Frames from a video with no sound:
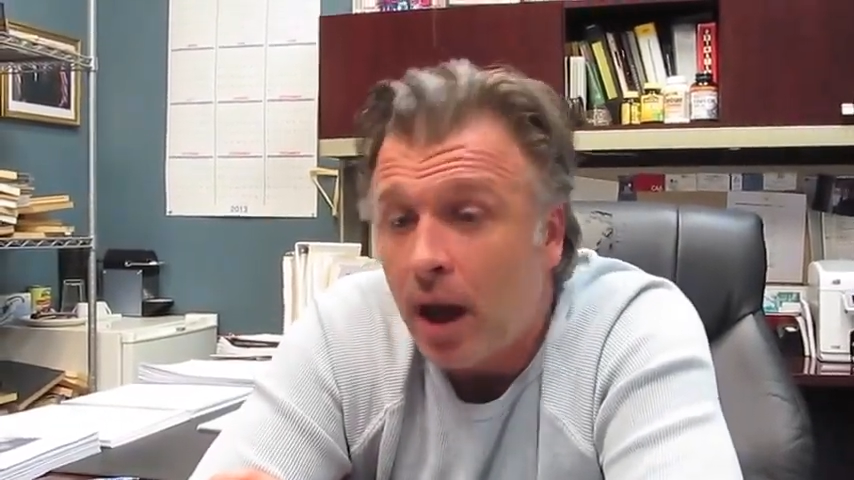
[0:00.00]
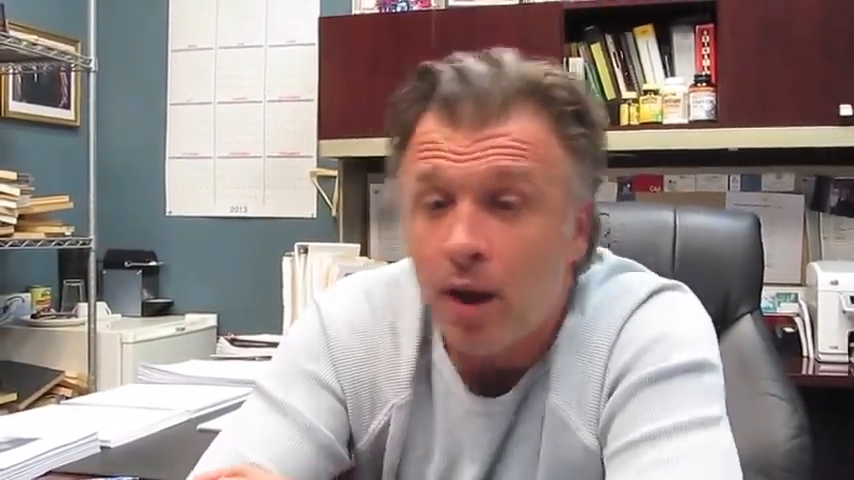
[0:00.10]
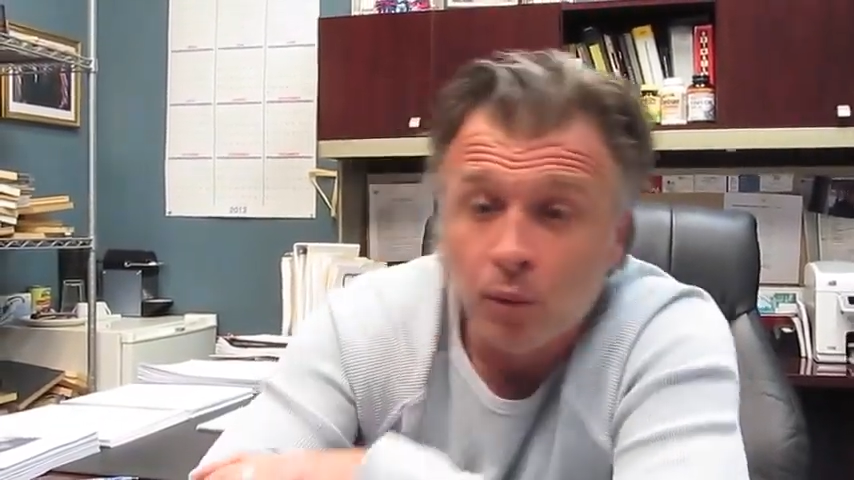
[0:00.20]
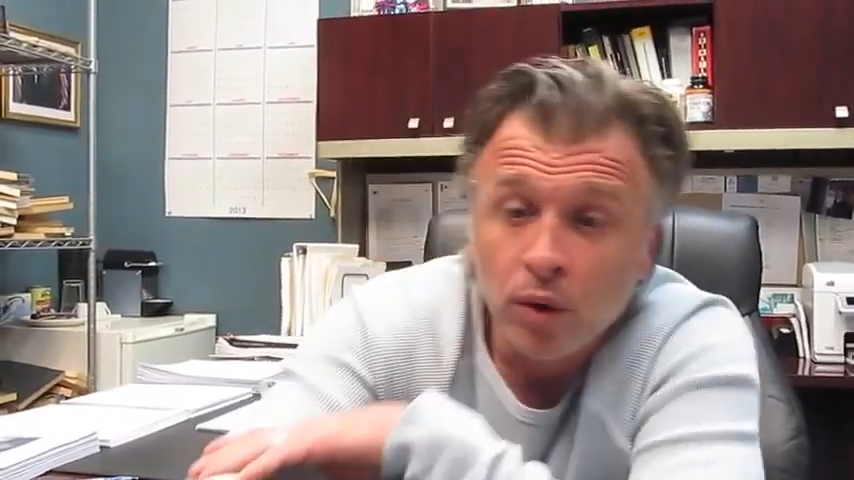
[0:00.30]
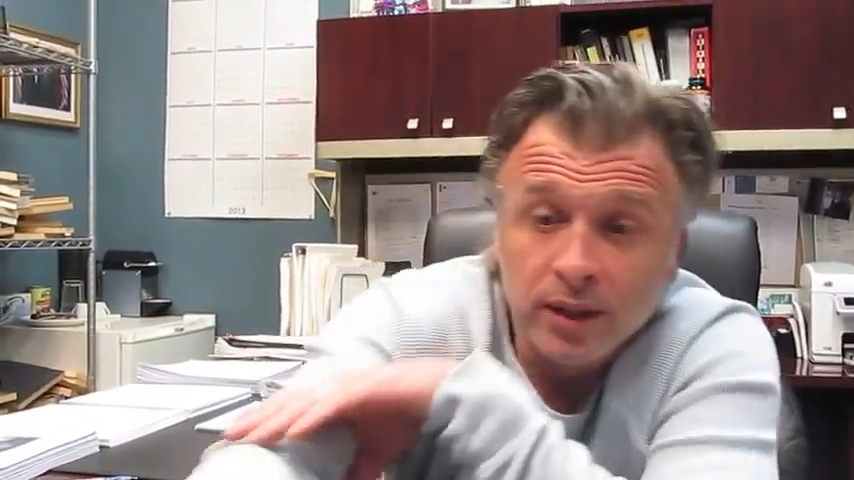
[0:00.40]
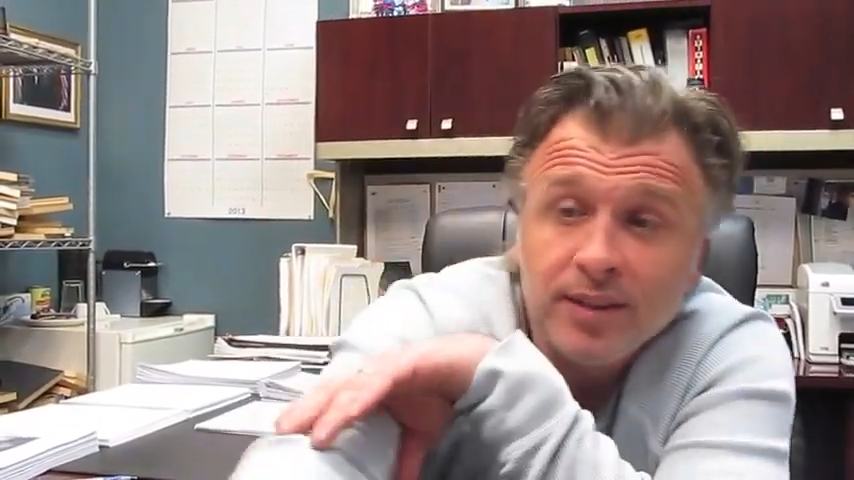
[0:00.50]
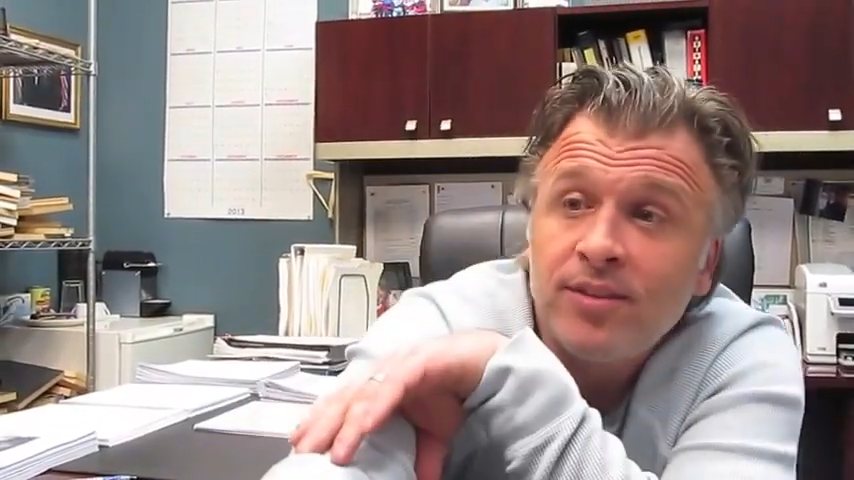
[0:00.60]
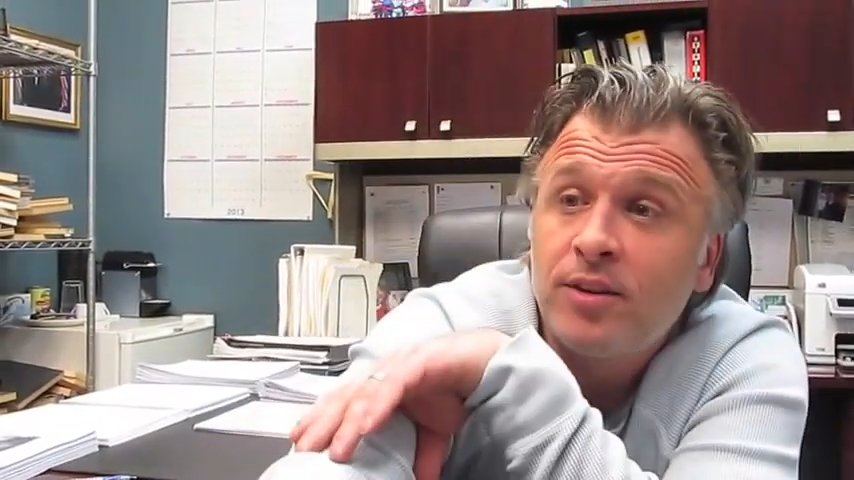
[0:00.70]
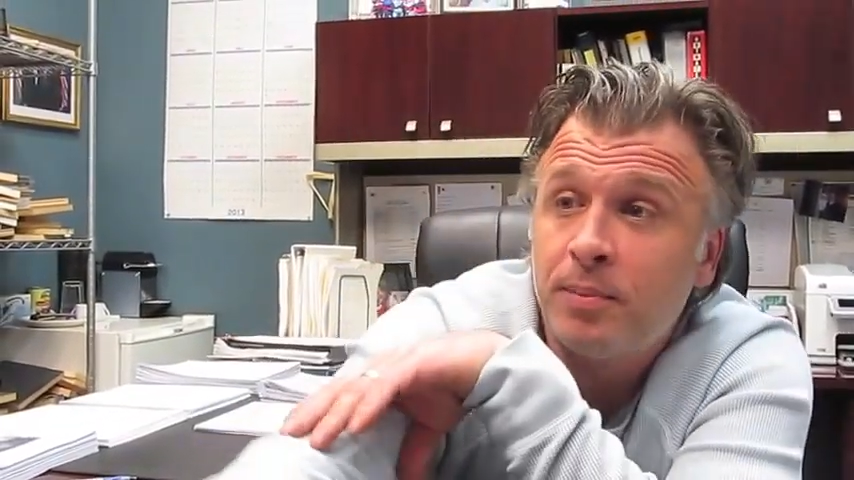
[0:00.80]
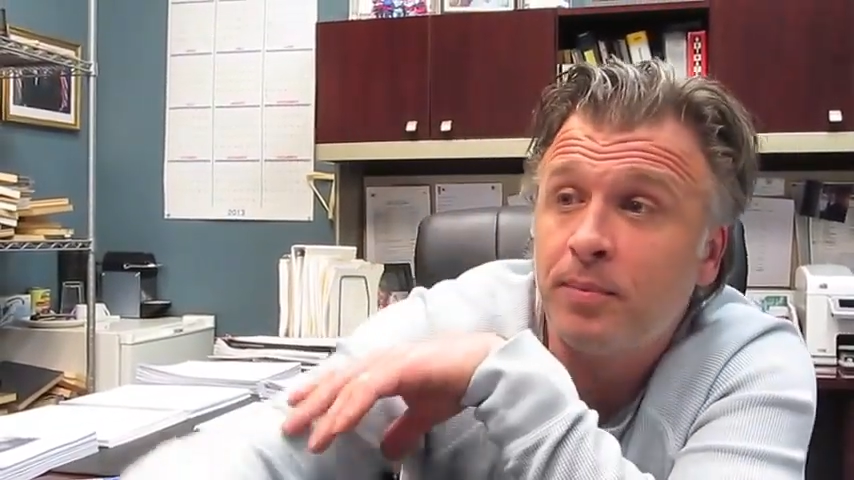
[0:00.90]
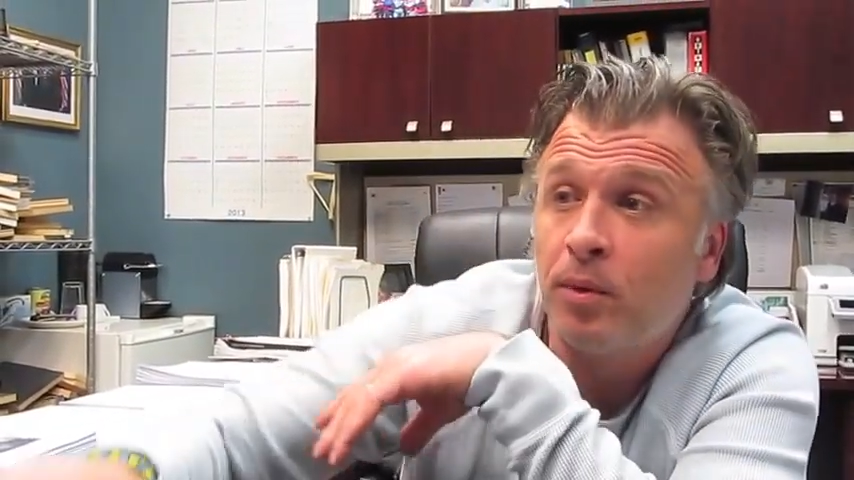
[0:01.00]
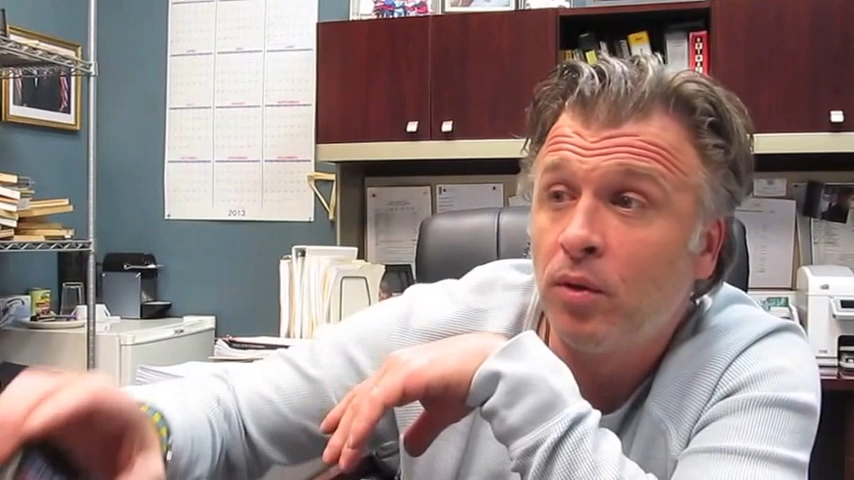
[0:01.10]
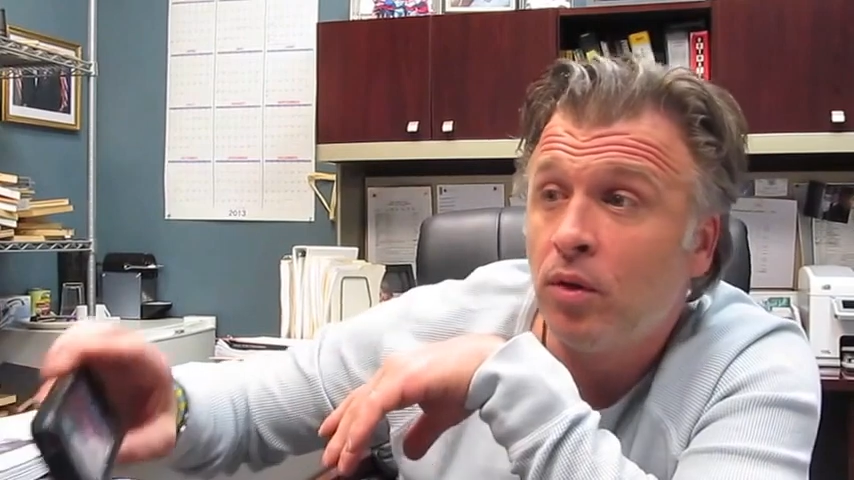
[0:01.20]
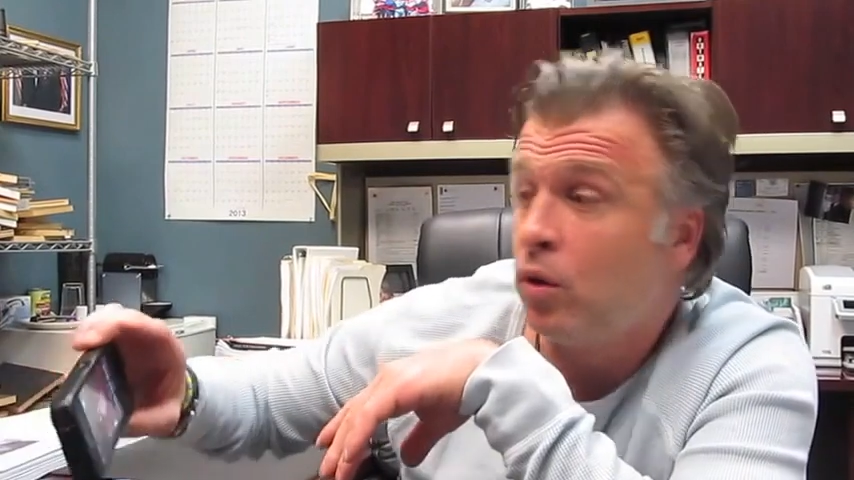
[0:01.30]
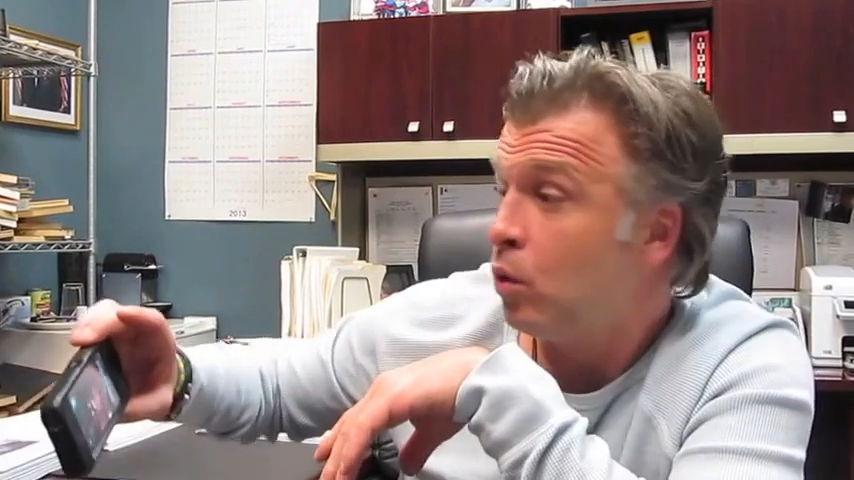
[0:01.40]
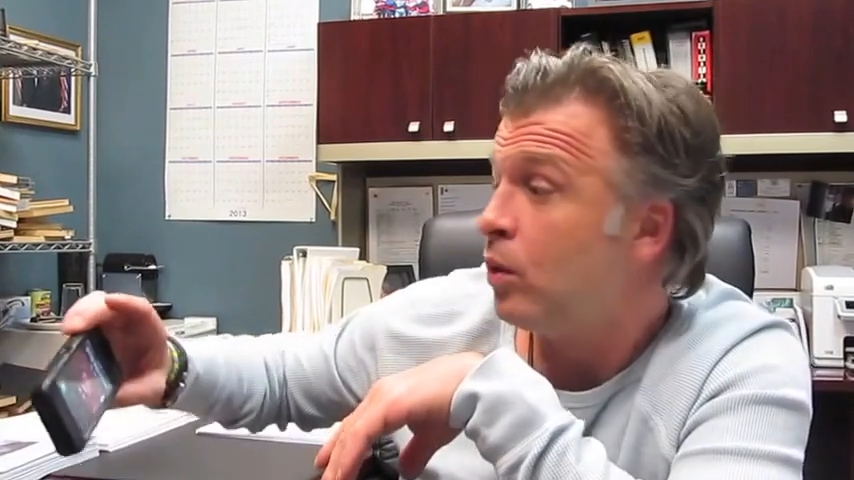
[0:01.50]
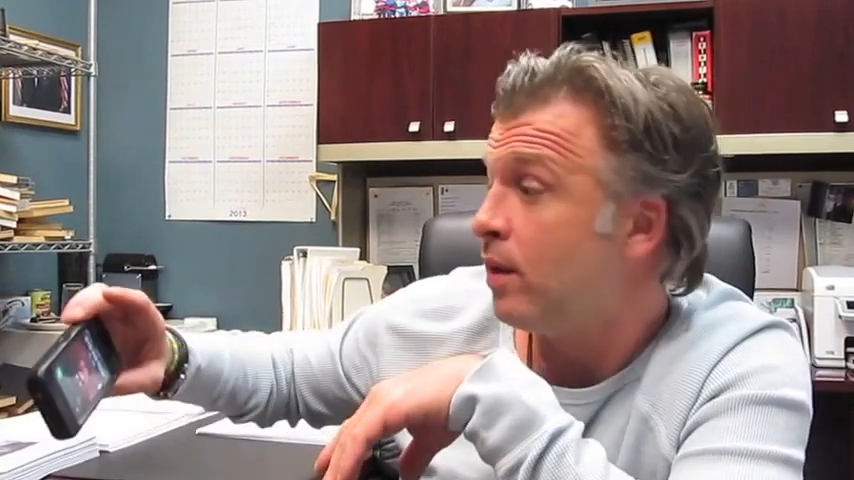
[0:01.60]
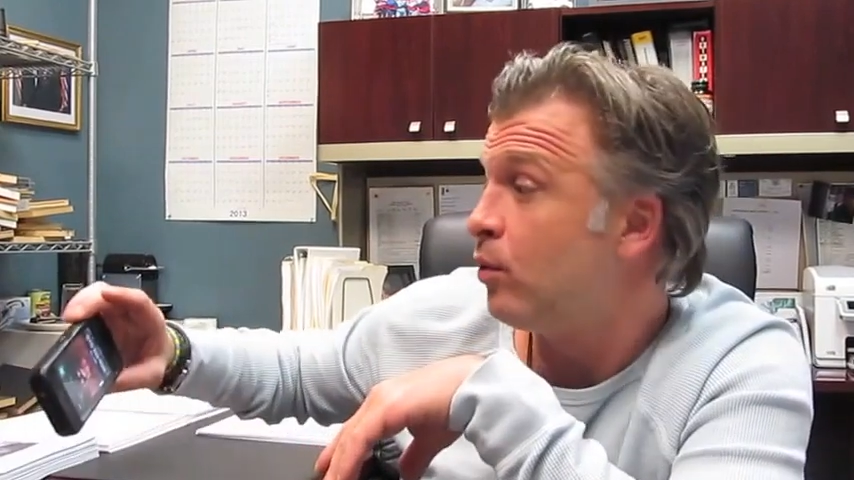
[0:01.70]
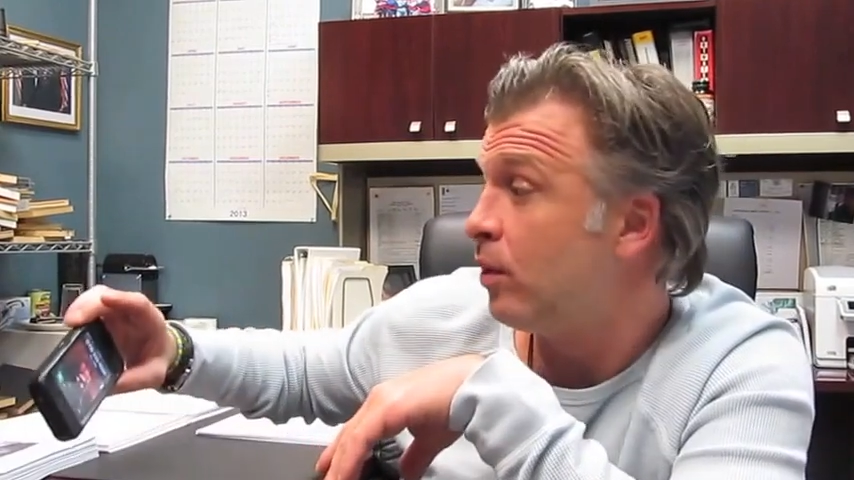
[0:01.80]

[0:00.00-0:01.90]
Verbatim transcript: I would listen to people who give